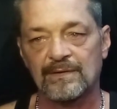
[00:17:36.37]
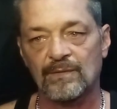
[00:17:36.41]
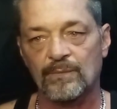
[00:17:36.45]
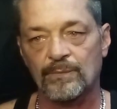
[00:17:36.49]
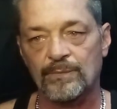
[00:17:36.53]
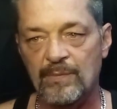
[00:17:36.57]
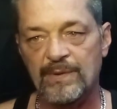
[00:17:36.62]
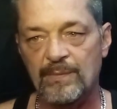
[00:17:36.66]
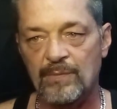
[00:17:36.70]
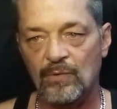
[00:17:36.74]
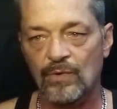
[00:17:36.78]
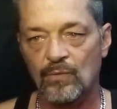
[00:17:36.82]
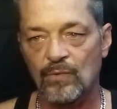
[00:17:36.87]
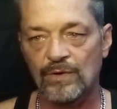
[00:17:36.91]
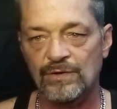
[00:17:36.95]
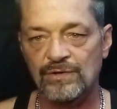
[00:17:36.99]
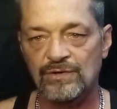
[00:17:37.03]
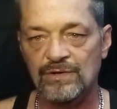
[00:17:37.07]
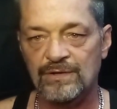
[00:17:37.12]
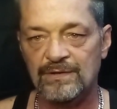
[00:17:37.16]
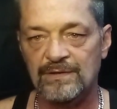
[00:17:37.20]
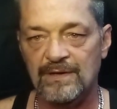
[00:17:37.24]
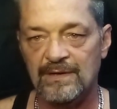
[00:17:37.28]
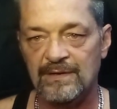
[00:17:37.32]
You know, people
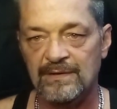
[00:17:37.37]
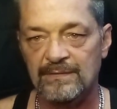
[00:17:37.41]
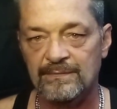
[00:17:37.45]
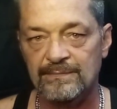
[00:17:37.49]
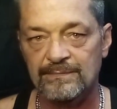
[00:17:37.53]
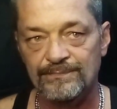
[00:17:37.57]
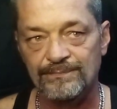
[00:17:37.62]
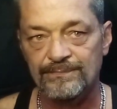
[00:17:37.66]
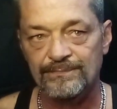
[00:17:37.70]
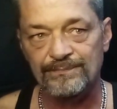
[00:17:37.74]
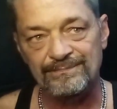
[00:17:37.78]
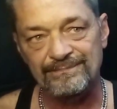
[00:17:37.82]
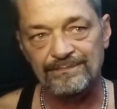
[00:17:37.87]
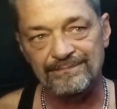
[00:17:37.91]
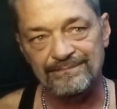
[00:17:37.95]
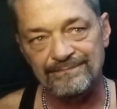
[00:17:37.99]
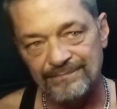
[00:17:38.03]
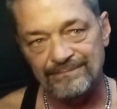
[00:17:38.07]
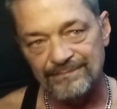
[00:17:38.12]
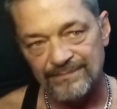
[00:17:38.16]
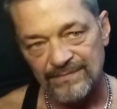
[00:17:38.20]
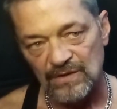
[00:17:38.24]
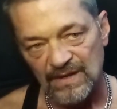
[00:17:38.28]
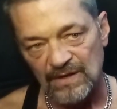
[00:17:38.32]
want you to
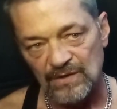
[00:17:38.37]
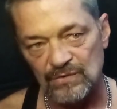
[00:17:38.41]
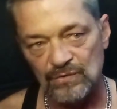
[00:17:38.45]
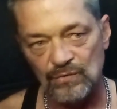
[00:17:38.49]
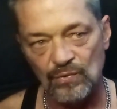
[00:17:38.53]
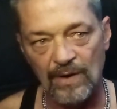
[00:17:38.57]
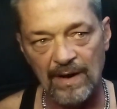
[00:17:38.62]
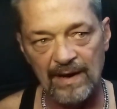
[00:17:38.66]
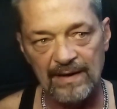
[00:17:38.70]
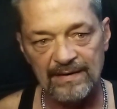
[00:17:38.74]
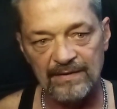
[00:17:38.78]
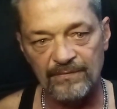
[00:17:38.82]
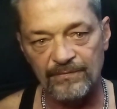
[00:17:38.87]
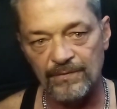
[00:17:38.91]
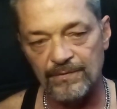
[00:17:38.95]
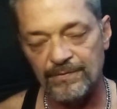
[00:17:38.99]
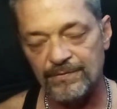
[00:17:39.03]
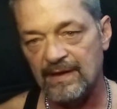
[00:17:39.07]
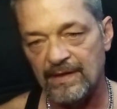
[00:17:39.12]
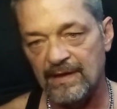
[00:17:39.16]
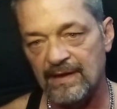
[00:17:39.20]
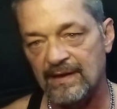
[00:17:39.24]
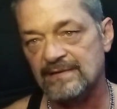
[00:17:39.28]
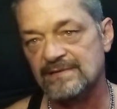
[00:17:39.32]
try
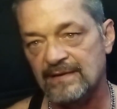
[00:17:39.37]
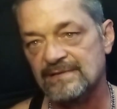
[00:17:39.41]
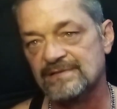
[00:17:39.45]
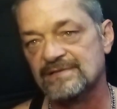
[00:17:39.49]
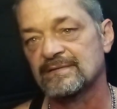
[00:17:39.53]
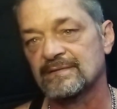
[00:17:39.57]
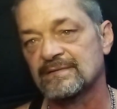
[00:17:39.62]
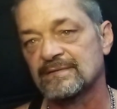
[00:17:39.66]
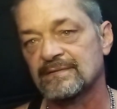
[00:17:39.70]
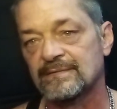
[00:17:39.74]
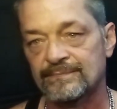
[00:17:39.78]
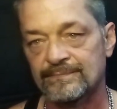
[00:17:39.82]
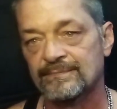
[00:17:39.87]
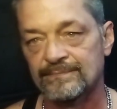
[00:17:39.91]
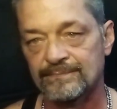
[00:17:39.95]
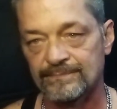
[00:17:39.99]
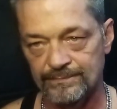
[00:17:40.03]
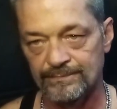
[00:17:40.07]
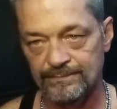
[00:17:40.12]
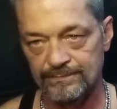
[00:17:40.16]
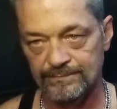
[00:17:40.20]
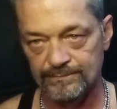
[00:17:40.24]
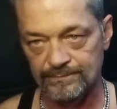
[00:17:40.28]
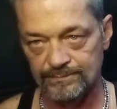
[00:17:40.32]
different things and
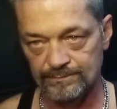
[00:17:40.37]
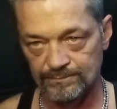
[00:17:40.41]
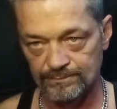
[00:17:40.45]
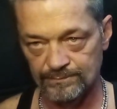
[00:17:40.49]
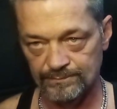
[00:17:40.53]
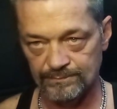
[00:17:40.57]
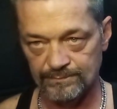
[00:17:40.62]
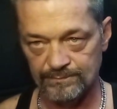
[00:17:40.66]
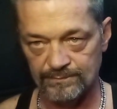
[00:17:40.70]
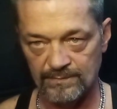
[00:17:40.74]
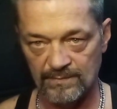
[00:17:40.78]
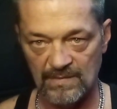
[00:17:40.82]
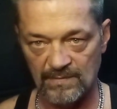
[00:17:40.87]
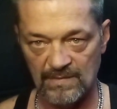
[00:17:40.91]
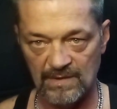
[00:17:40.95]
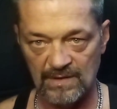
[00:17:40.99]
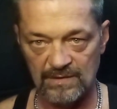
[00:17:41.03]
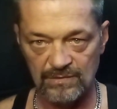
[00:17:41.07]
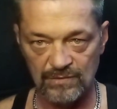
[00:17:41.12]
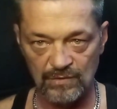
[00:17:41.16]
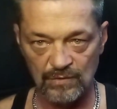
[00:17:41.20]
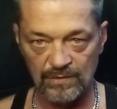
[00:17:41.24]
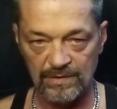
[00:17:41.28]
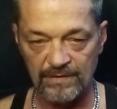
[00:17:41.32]

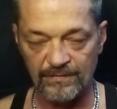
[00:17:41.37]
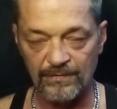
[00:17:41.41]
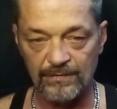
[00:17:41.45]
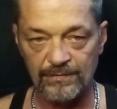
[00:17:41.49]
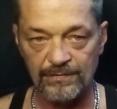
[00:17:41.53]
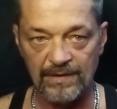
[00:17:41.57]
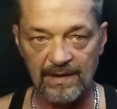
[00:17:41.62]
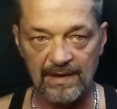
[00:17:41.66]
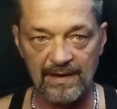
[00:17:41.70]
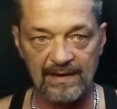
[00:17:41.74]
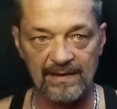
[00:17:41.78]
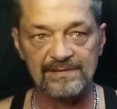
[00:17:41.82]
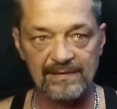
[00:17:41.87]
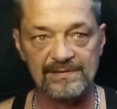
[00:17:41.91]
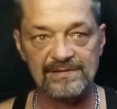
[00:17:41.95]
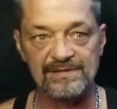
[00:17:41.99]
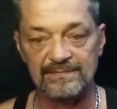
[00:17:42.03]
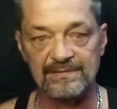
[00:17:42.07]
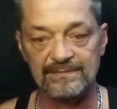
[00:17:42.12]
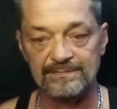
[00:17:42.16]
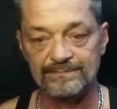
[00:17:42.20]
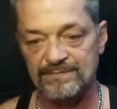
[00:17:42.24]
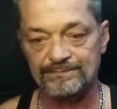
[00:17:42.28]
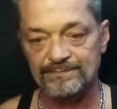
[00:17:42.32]
do different
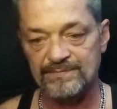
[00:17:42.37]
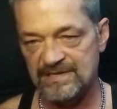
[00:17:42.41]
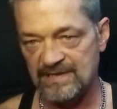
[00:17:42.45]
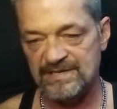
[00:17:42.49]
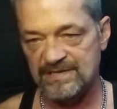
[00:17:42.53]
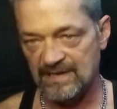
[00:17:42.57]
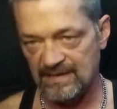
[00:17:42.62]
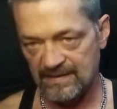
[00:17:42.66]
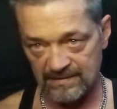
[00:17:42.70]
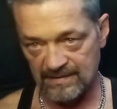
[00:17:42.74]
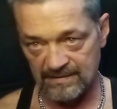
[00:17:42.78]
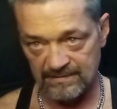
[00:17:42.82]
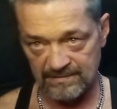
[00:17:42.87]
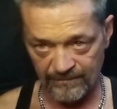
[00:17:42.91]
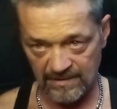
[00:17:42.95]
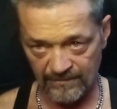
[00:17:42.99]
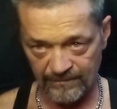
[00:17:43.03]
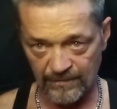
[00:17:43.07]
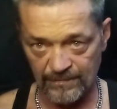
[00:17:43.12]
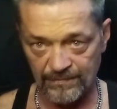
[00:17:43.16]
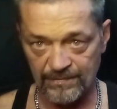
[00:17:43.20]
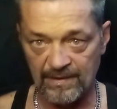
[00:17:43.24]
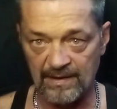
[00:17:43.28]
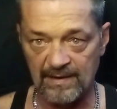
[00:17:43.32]
things and see
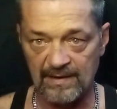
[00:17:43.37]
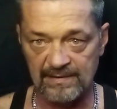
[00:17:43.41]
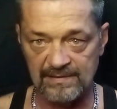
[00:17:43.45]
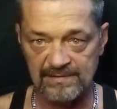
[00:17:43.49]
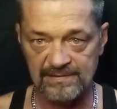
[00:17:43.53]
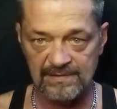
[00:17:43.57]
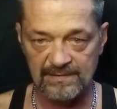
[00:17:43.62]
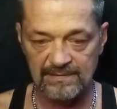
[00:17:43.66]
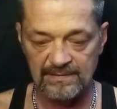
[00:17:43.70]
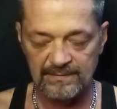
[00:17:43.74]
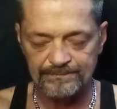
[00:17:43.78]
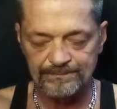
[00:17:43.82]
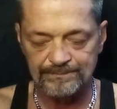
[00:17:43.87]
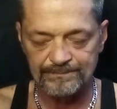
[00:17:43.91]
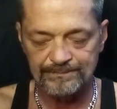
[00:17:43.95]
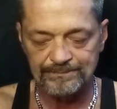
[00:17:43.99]
different things.